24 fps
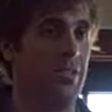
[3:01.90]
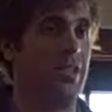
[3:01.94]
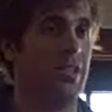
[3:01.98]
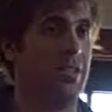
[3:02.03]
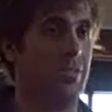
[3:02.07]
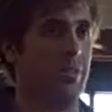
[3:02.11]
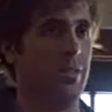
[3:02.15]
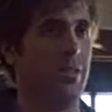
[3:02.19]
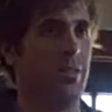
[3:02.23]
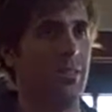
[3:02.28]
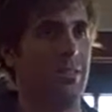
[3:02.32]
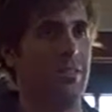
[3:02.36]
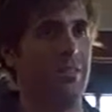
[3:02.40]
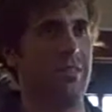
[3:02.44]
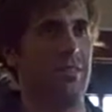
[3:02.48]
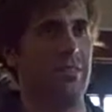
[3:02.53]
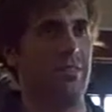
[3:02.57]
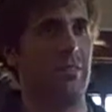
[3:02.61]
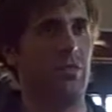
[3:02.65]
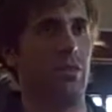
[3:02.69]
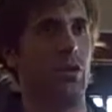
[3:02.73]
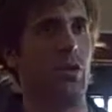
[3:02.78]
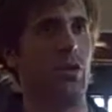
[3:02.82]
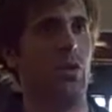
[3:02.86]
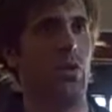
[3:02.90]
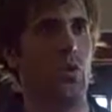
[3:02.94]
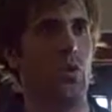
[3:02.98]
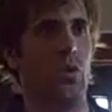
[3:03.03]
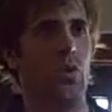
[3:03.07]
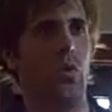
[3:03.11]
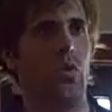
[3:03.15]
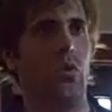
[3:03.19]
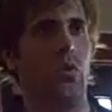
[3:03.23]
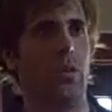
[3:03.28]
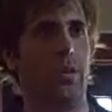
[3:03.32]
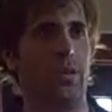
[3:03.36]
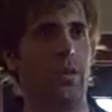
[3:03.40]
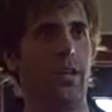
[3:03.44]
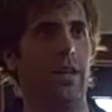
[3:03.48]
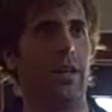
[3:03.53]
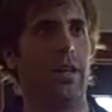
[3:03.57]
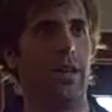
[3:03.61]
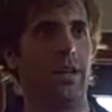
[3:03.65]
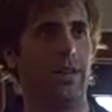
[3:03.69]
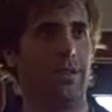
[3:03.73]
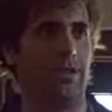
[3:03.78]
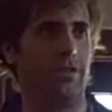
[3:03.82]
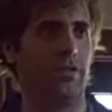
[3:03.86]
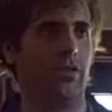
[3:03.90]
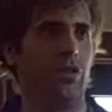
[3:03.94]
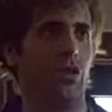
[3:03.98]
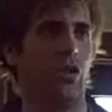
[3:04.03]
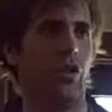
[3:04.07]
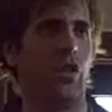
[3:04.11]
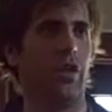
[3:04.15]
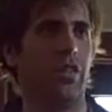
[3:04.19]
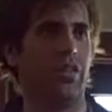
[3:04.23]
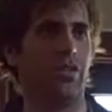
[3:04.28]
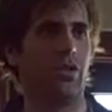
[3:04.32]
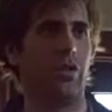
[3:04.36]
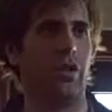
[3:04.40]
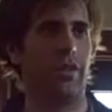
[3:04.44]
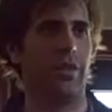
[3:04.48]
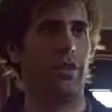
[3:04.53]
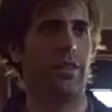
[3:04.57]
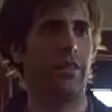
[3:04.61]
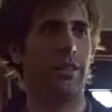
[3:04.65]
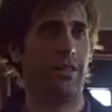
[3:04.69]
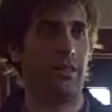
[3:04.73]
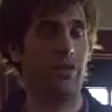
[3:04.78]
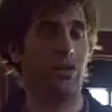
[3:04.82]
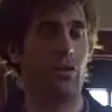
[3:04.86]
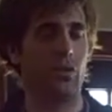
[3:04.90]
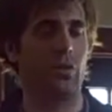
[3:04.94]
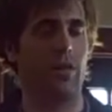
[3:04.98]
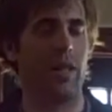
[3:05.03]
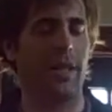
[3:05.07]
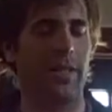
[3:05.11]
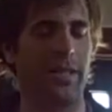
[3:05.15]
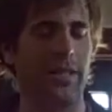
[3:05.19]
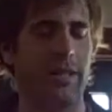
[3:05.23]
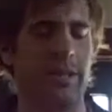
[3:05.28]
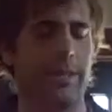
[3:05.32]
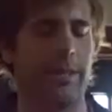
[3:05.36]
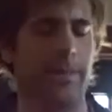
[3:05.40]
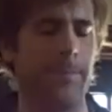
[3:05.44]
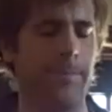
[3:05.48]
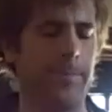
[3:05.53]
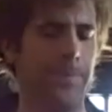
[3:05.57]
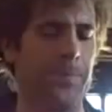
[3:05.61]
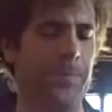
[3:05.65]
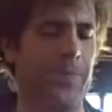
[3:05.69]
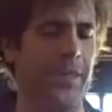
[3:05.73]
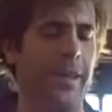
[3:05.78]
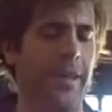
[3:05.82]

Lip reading: just because it's so astringent, so tannic.